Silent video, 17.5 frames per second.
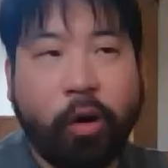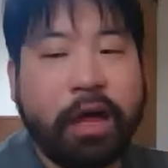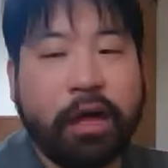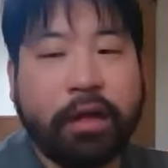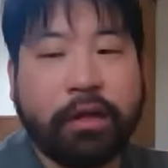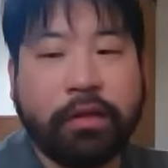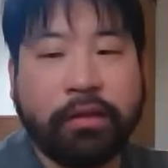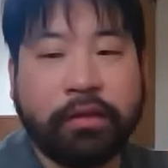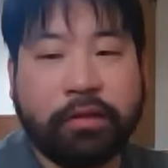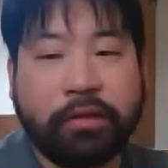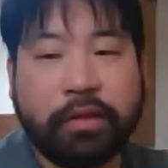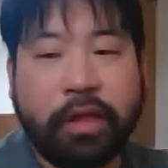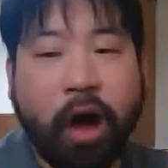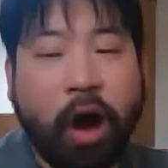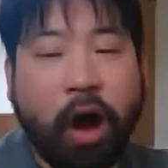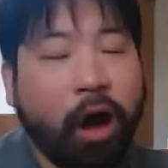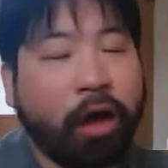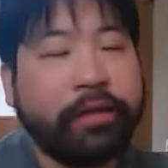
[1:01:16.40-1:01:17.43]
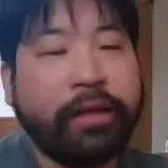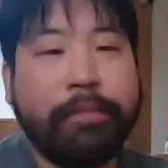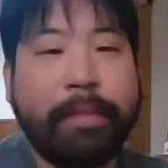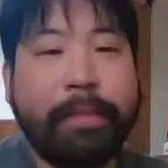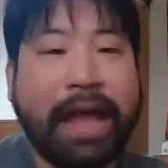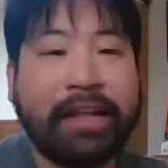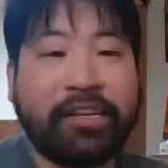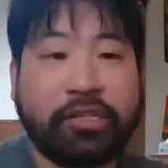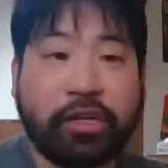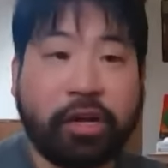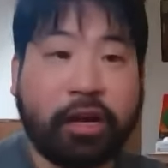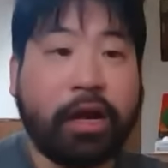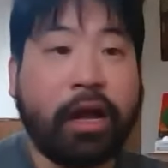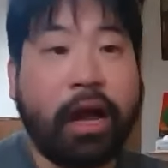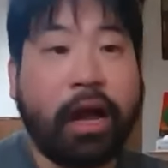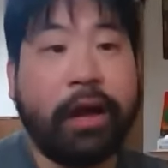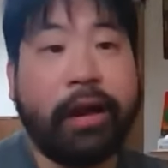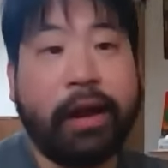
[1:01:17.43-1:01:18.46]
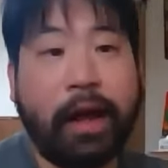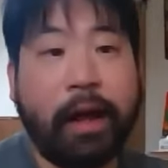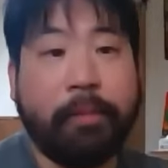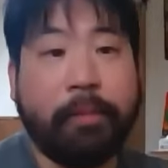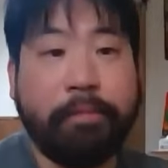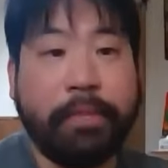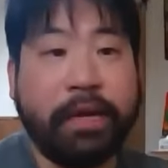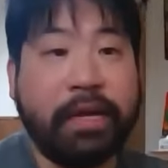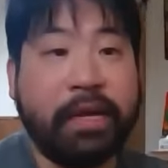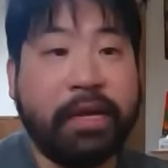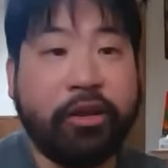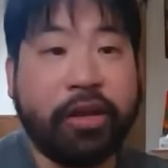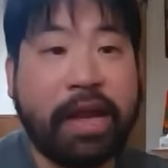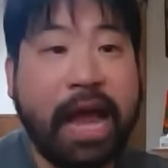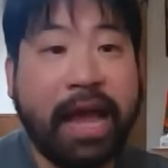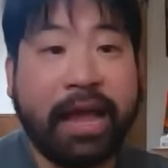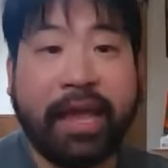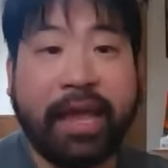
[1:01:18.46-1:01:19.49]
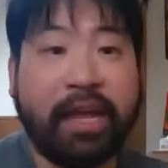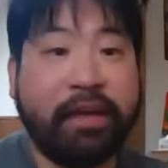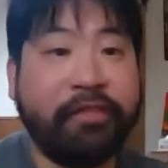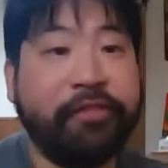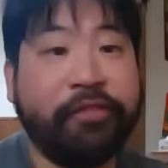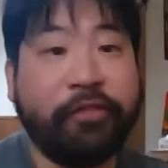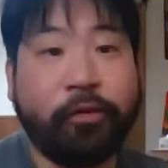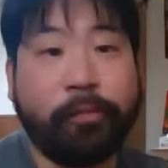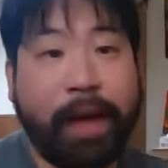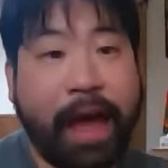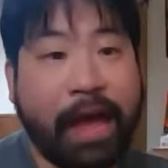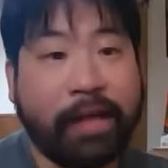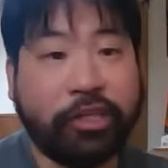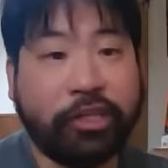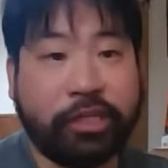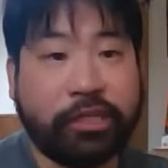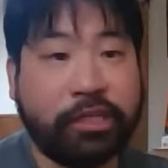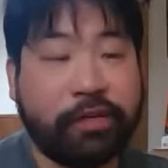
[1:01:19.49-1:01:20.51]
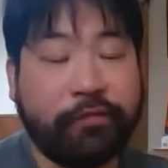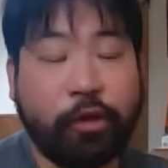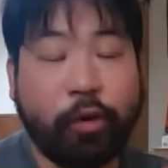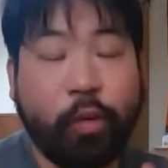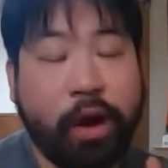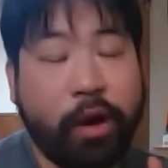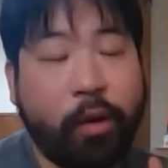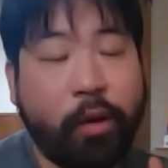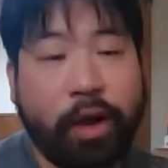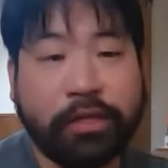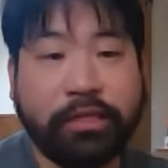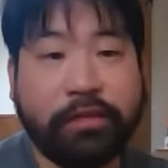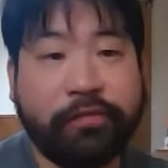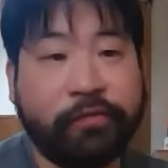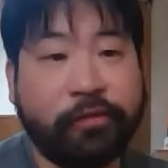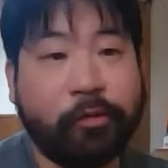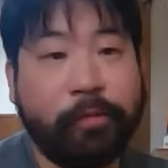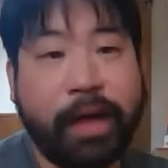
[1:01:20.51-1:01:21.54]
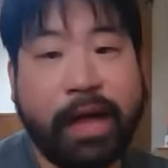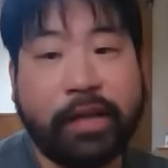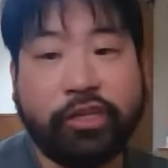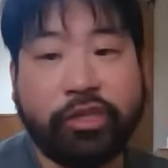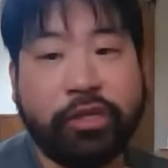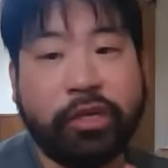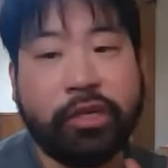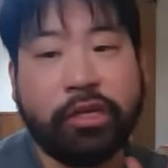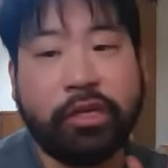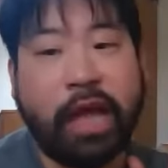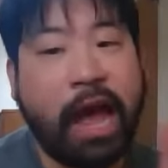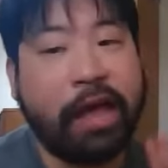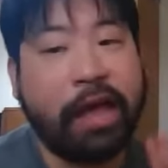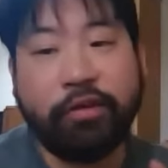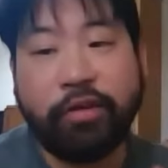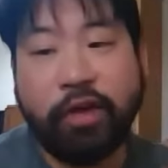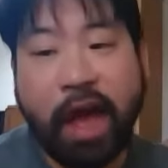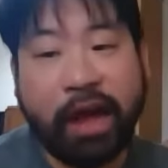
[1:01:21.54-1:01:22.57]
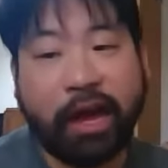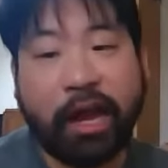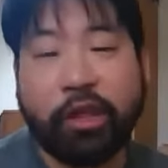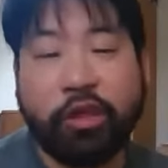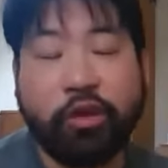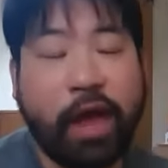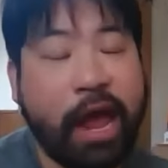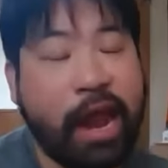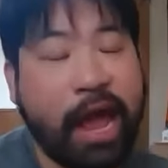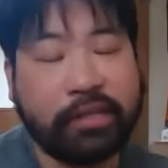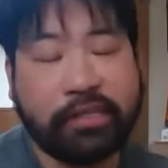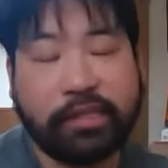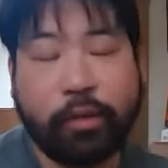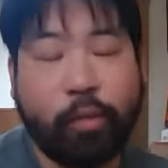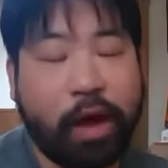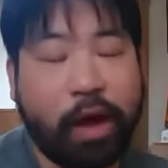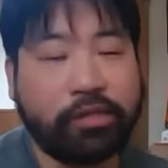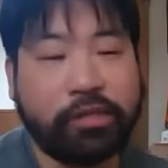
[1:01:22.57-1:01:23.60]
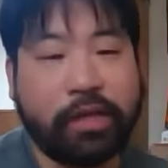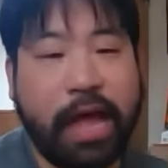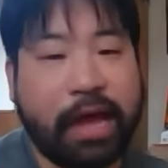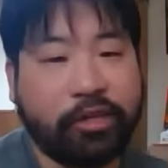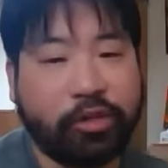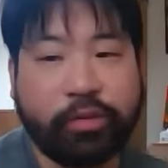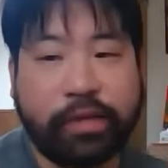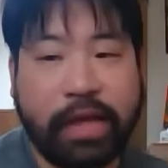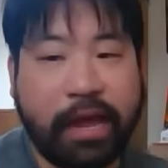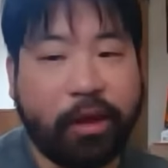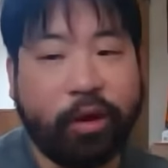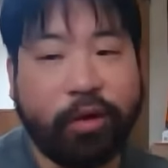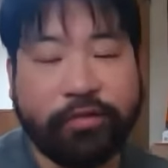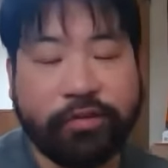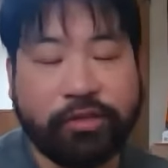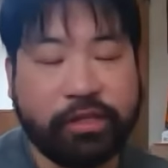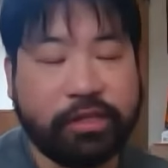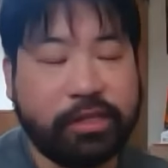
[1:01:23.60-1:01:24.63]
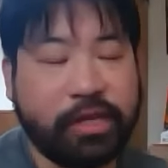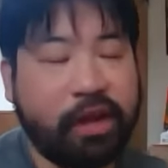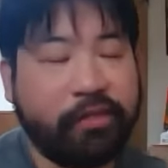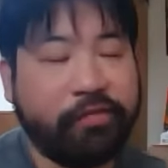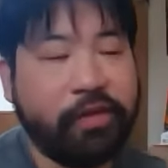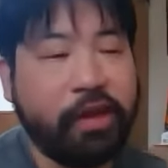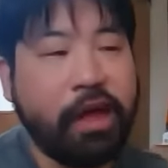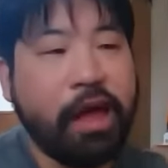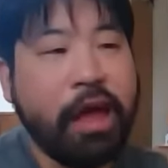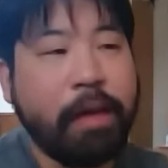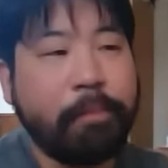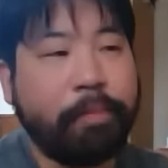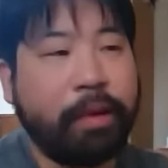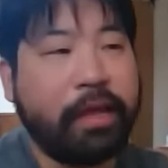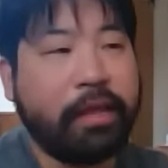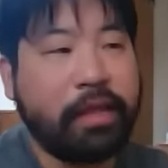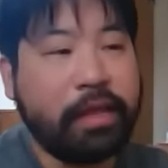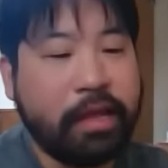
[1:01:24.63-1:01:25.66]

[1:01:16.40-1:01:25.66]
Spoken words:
thing, all the matches are cut up, meaning you're not getting full matches. If you want to watch the full match, you gotta actually watch the actual takeovers and stuff. But